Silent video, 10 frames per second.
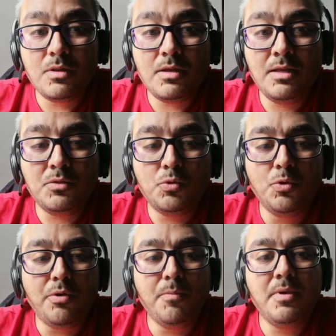it
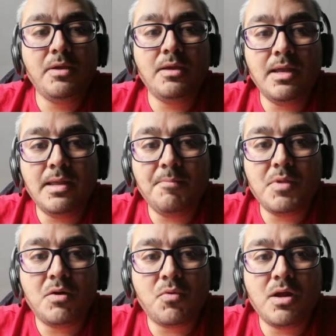took me
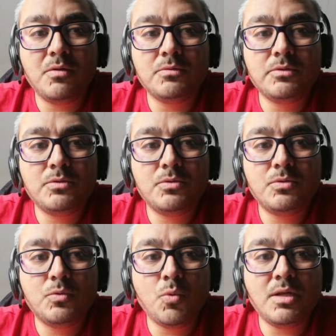around
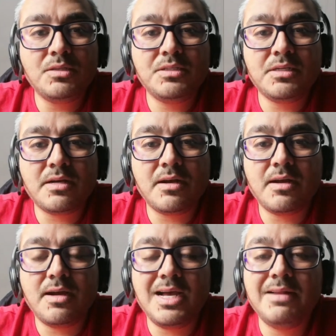1.5
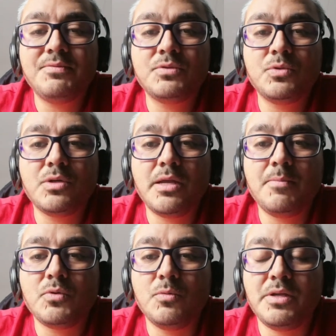years to
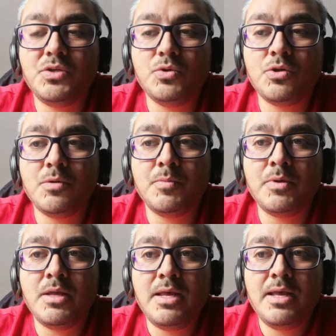come to Europe.
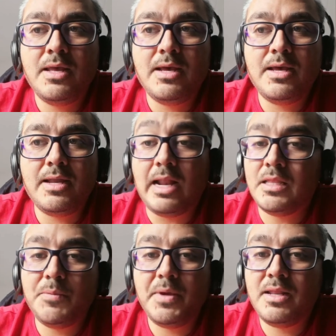
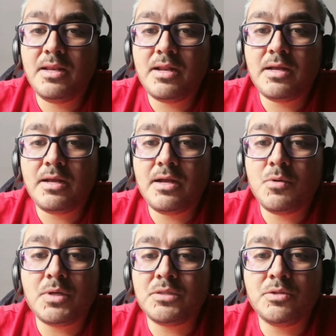At the beginning, I
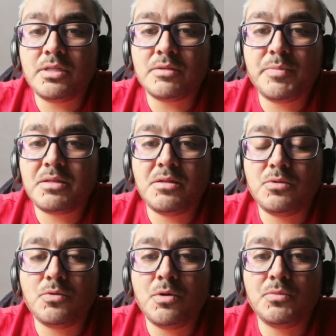was not expecting
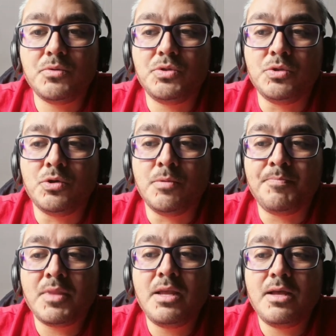to come to Europe.
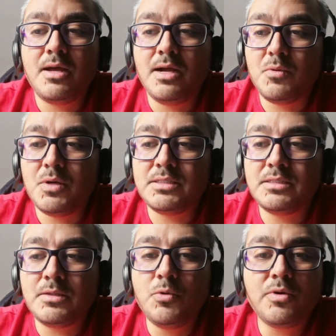I
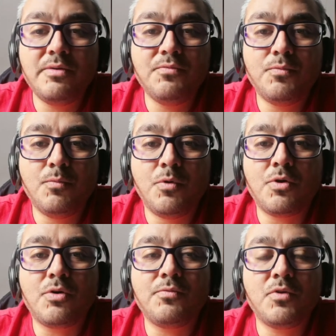was looking
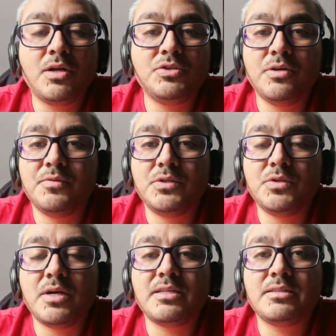more for a job in the
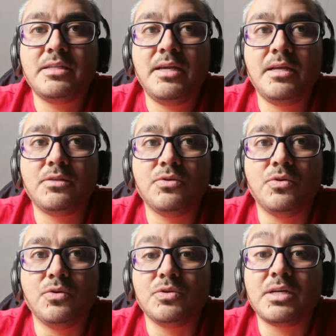United States
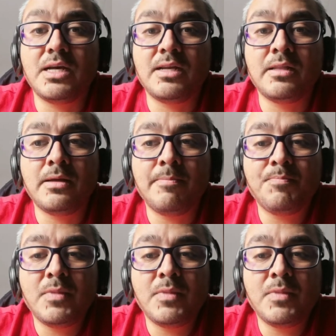or in Canada.